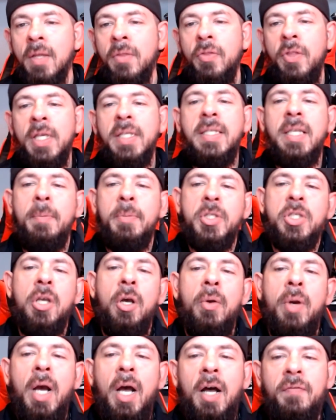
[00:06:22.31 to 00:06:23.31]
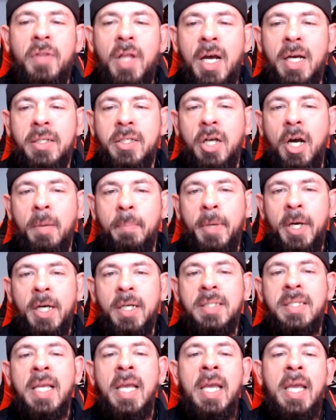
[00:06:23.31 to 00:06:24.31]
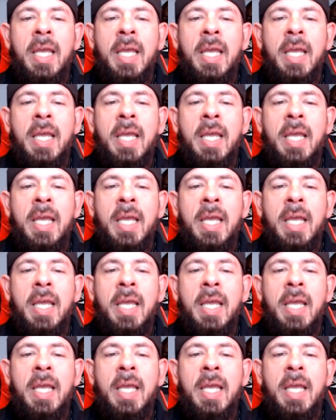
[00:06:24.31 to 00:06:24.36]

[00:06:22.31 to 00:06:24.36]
This episode of Locked On Bucs